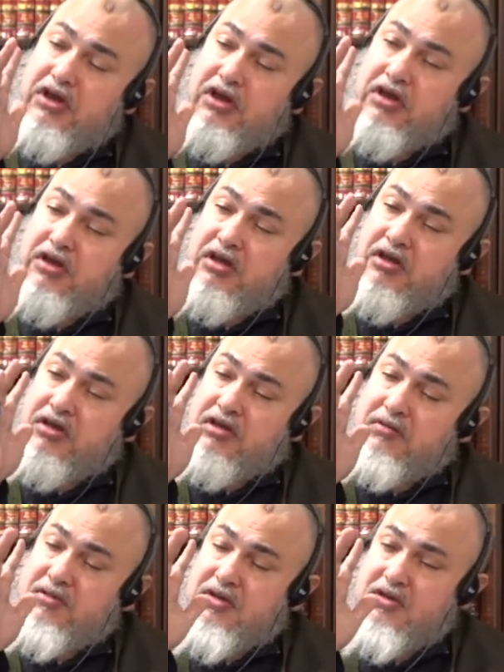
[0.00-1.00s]

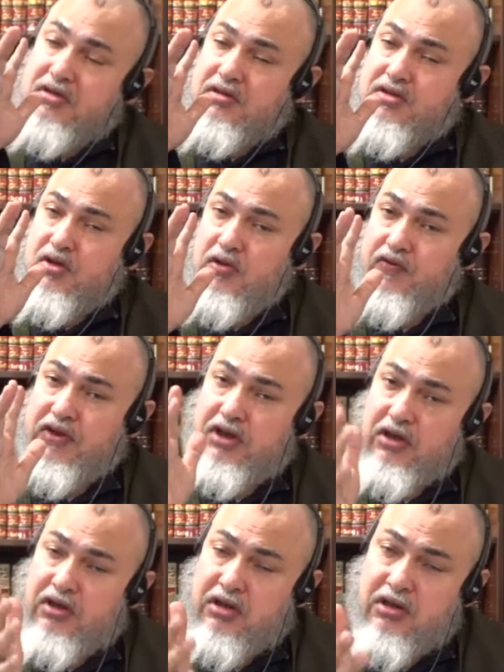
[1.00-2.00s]
is sort of a